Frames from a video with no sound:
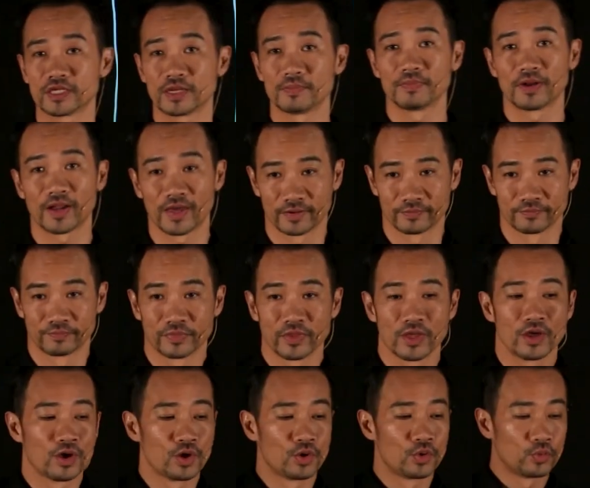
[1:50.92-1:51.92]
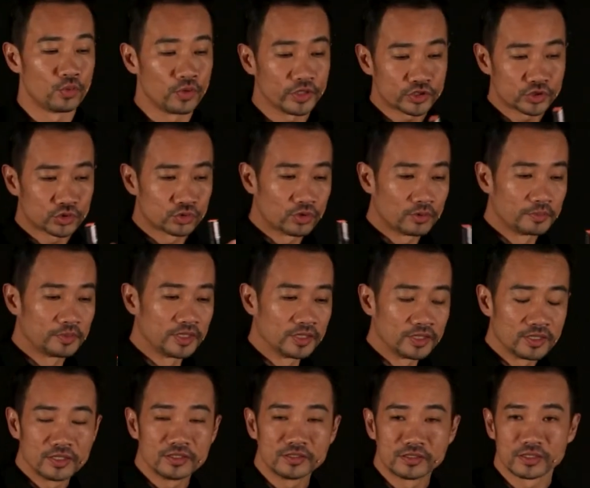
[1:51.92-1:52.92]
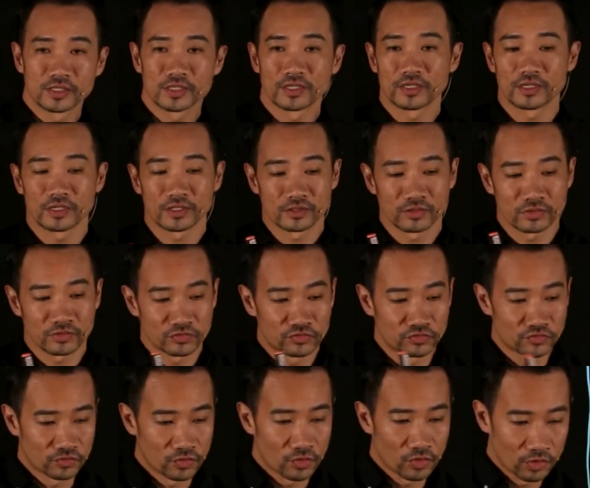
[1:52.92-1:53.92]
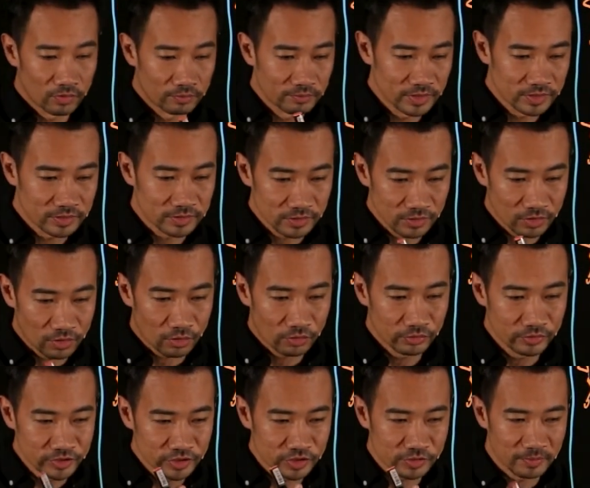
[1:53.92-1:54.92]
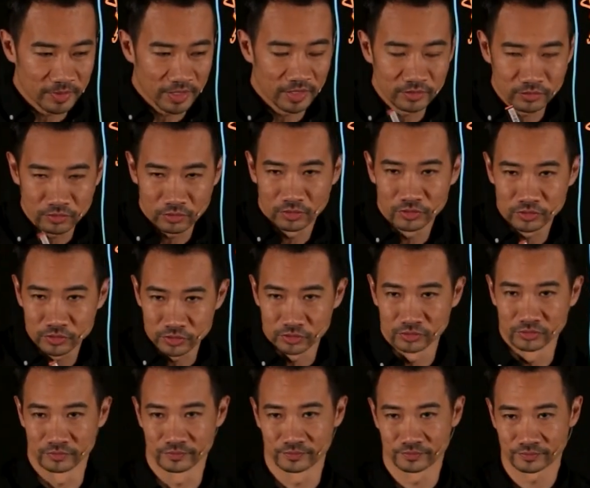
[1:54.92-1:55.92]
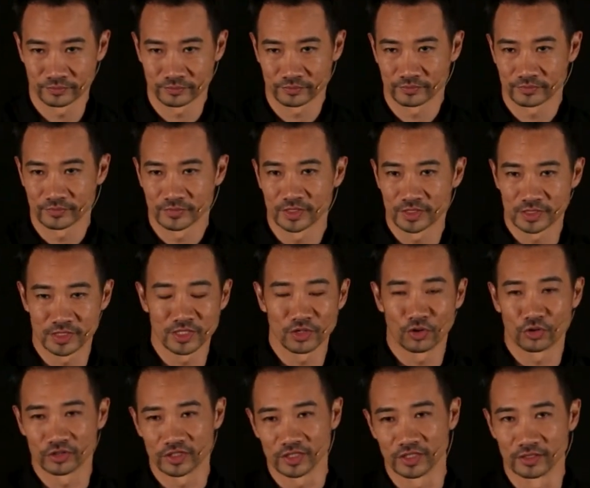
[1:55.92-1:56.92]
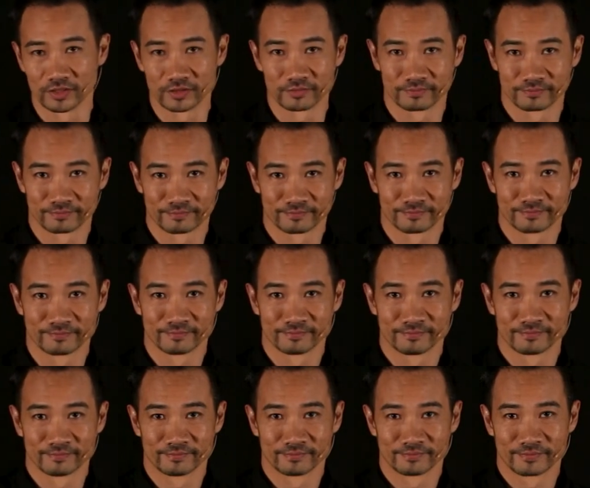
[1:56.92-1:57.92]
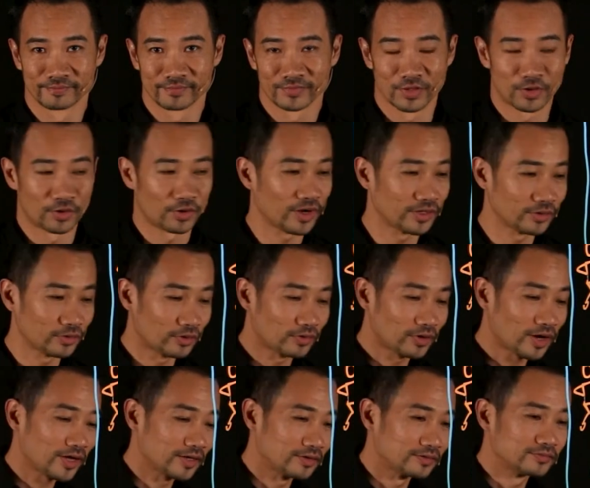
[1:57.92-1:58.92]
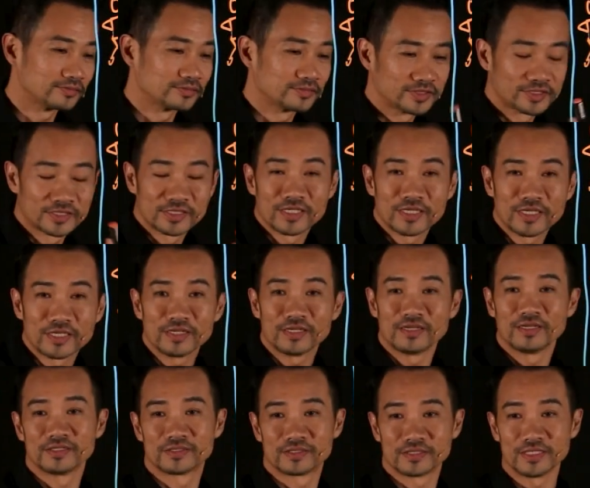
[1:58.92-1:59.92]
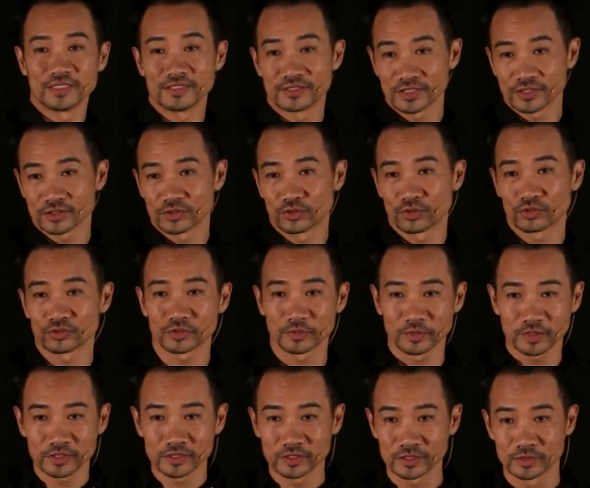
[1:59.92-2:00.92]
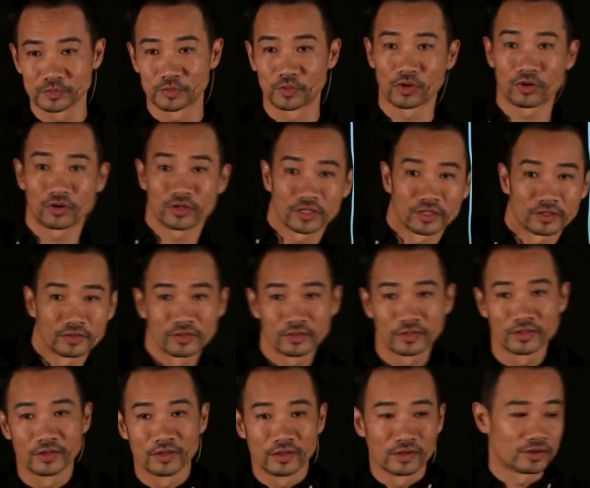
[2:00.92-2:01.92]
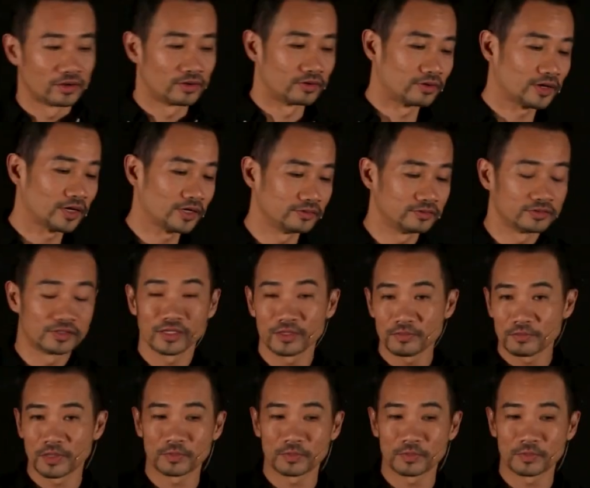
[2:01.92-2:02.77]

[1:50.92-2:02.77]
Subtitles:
same length. Which will be easier for Mr. Orange Man to go through? C or D? All right, you're right. C is easier to go through because it's broader. All right, D